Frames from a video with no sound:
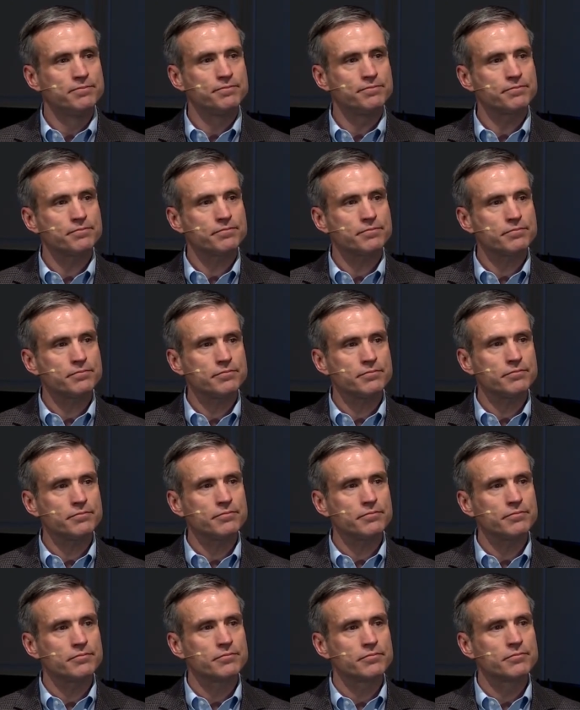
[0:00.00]

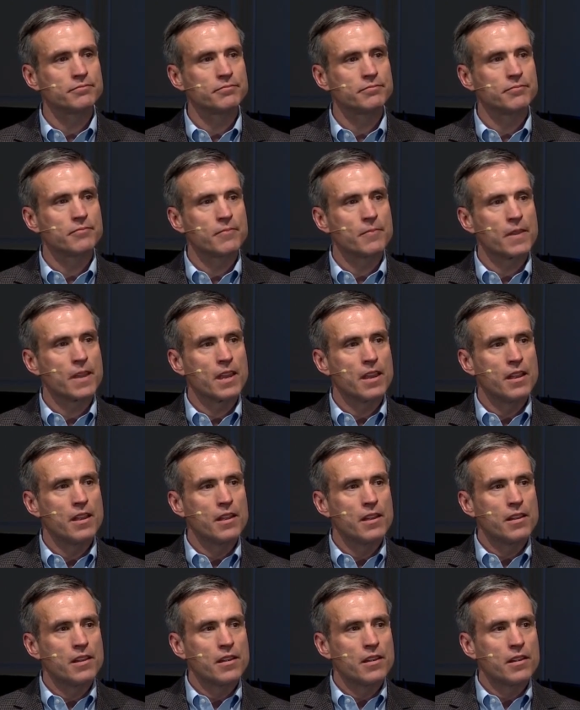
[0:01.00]

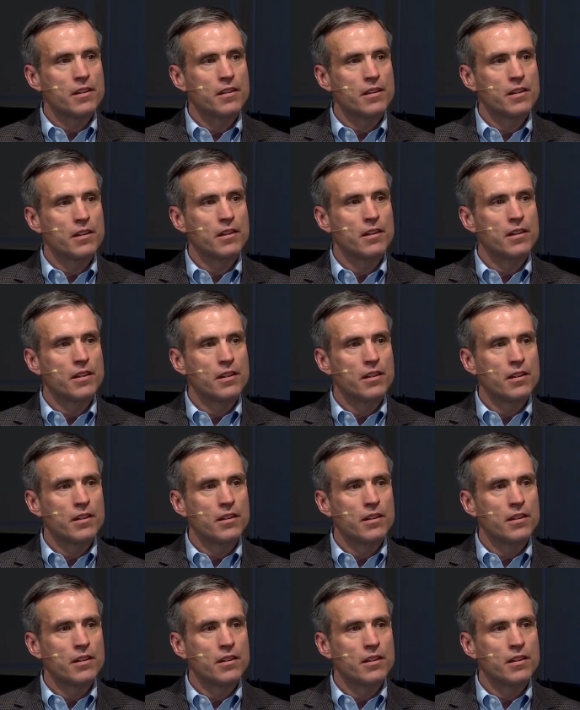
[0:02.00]
[no speech]